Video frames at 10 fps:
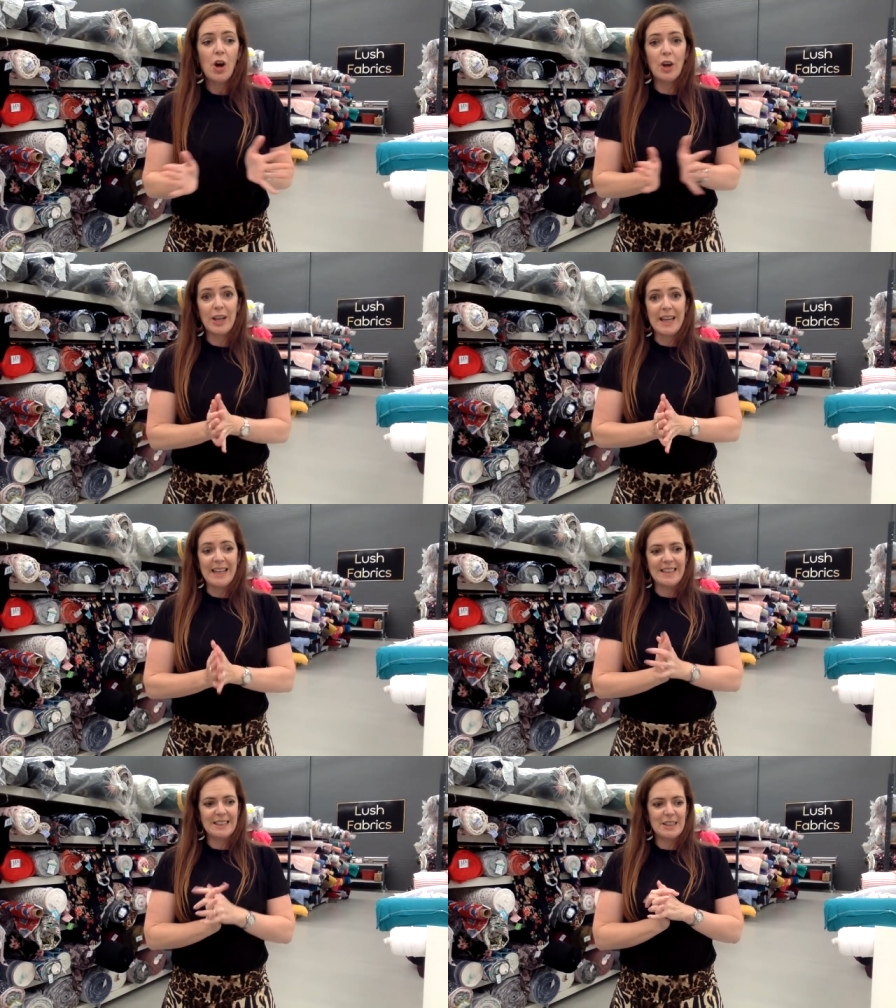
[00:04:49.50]
Okay,
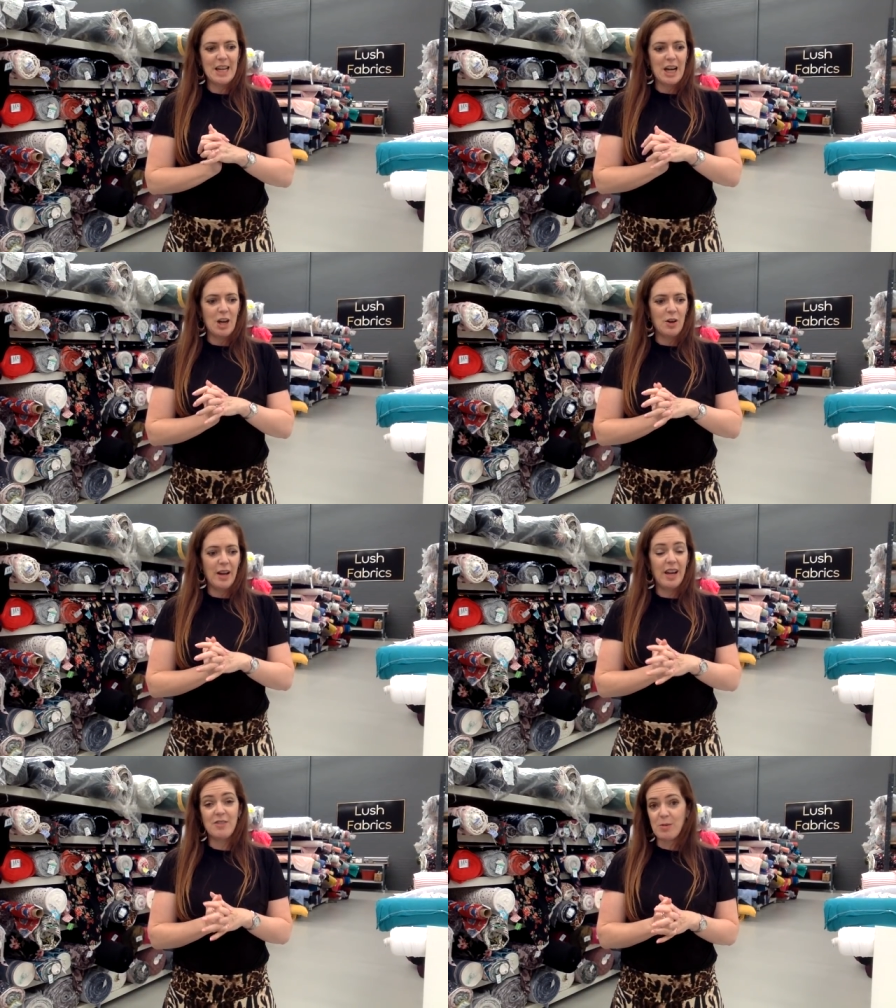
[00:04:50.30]
now I
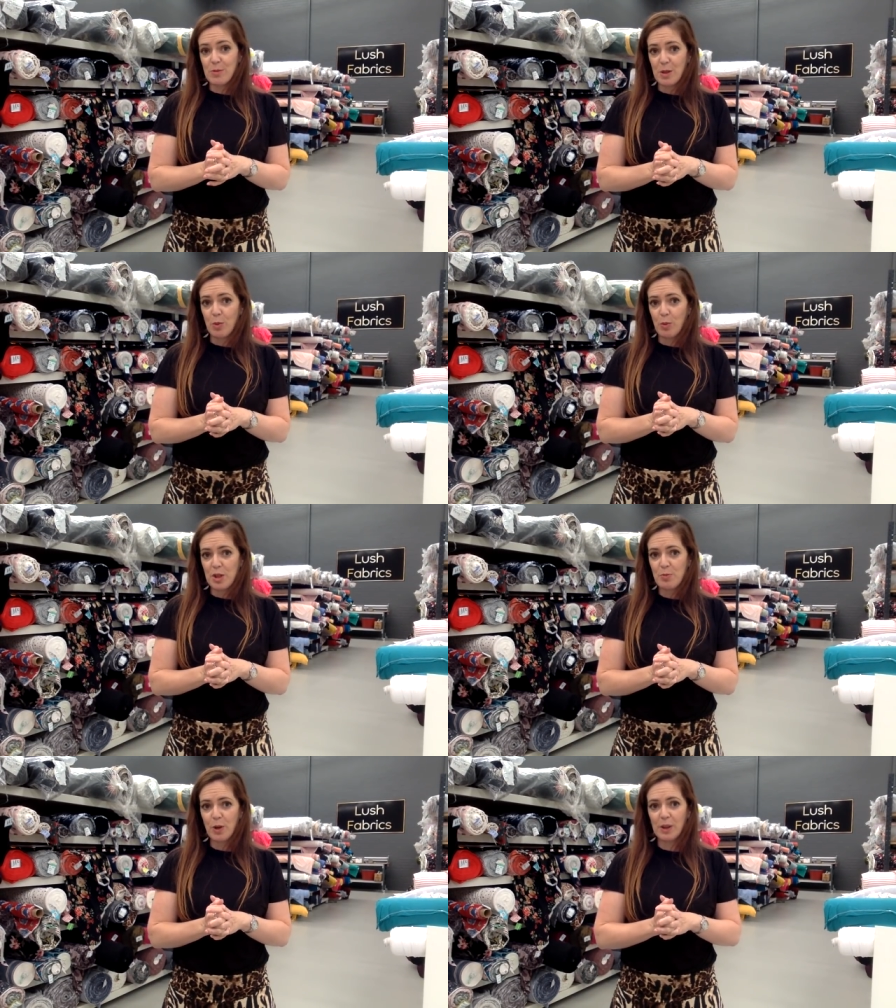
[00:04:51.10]
have some double
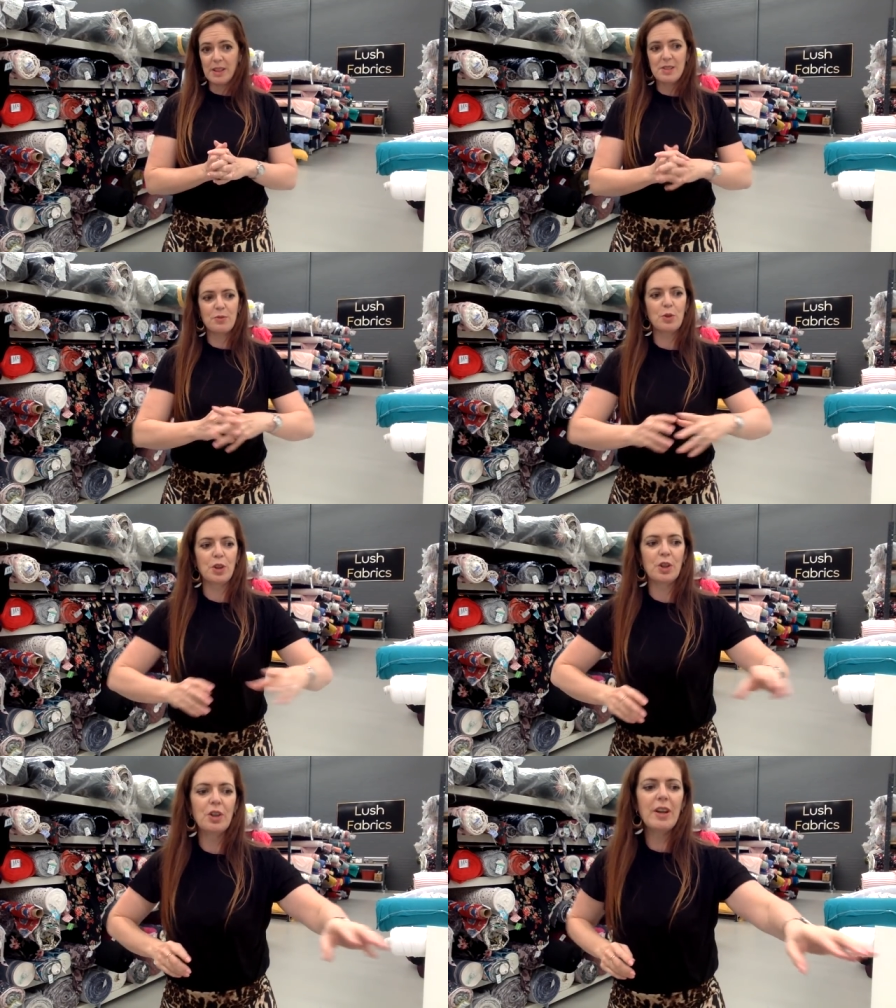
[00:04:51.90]
brush polys for
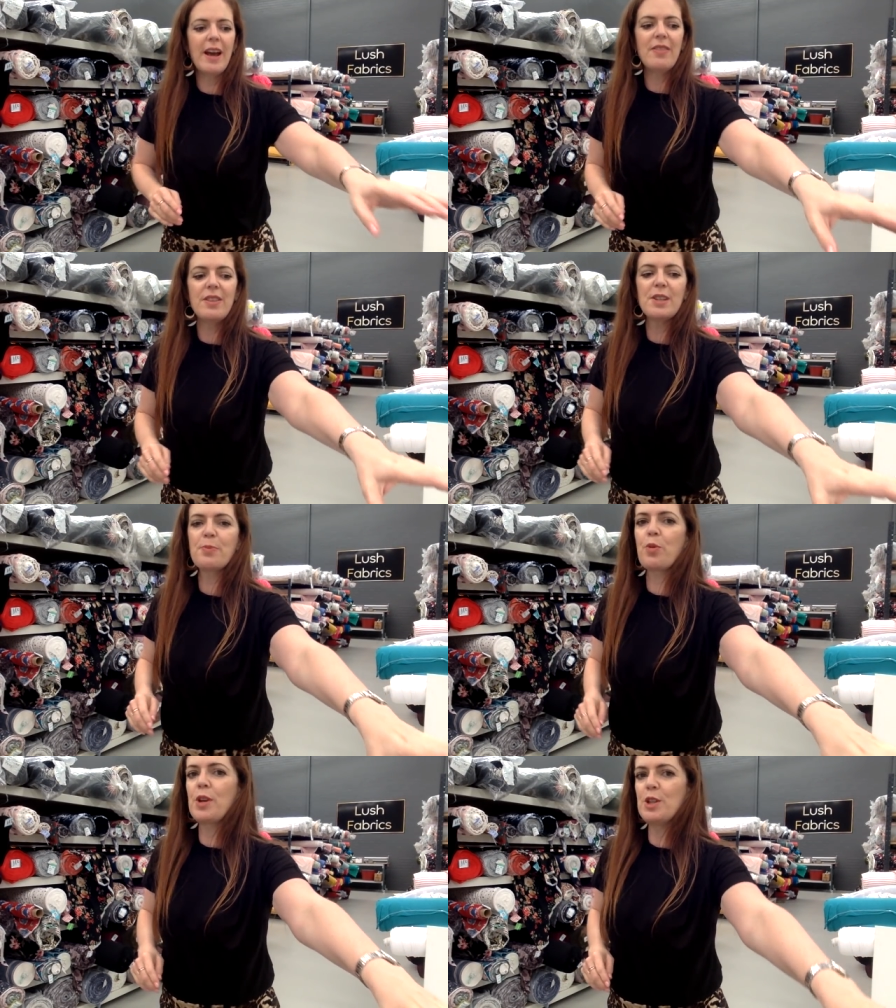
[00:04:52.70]
you, and this
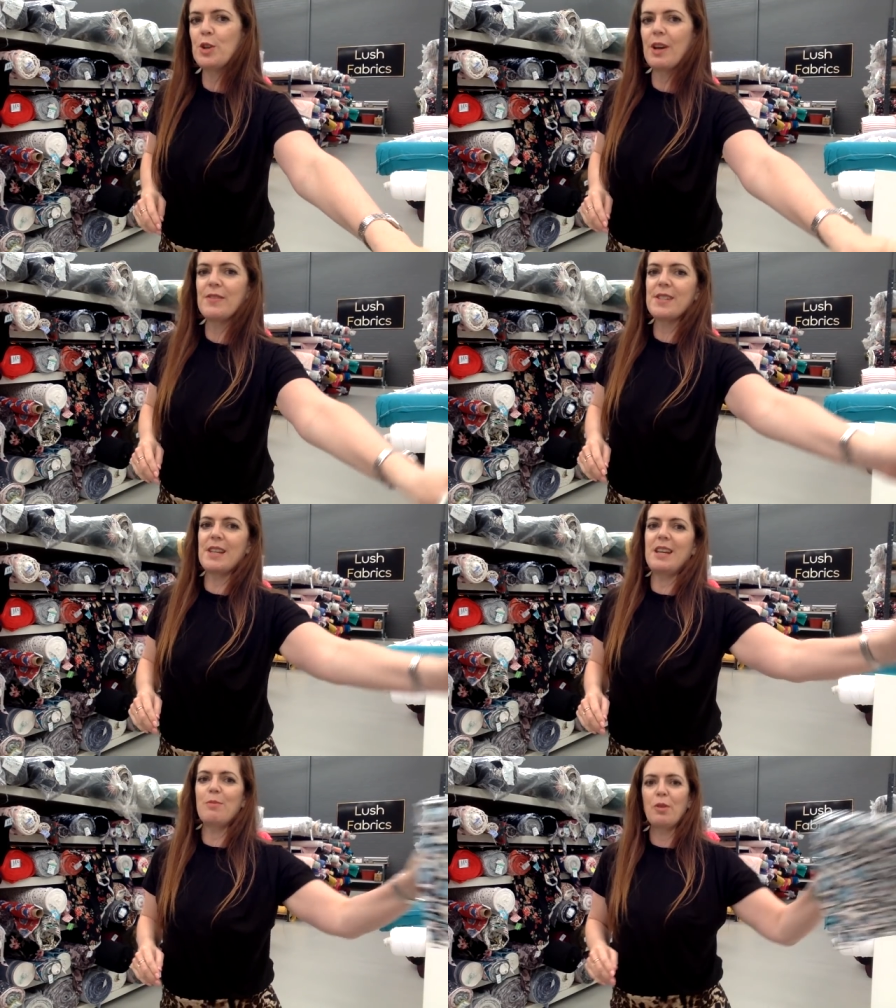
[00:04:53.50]
print you have
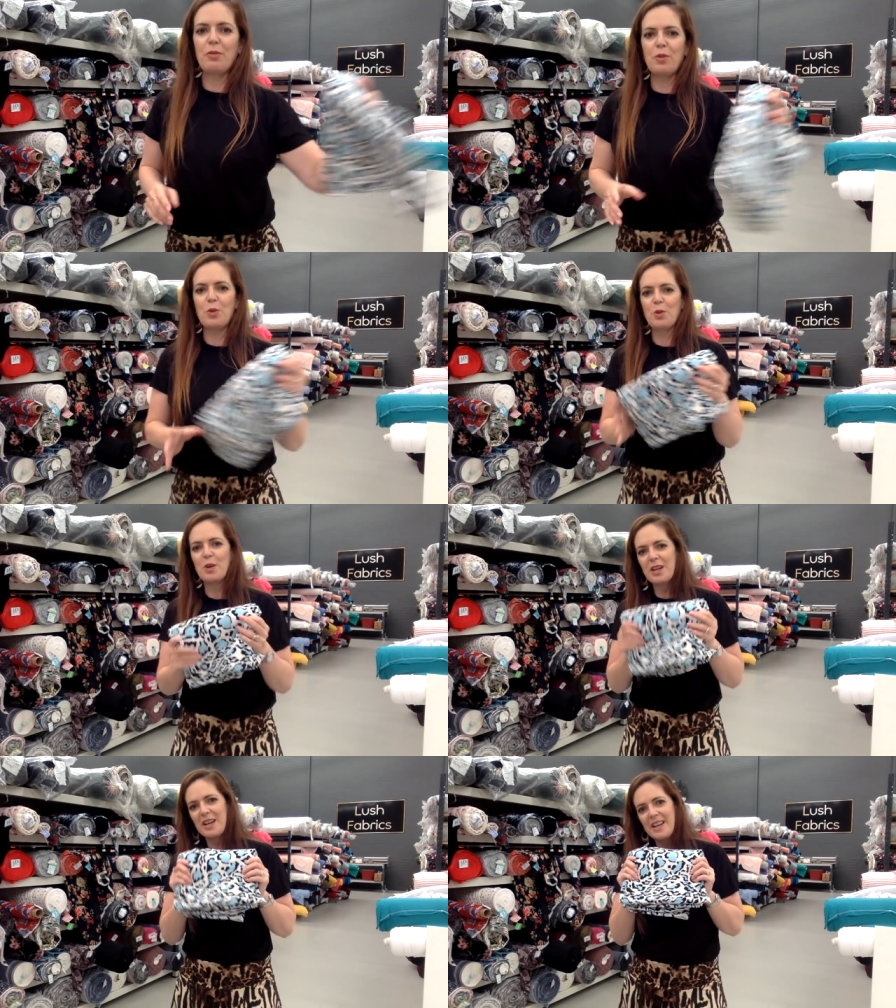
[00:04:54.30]
seen before.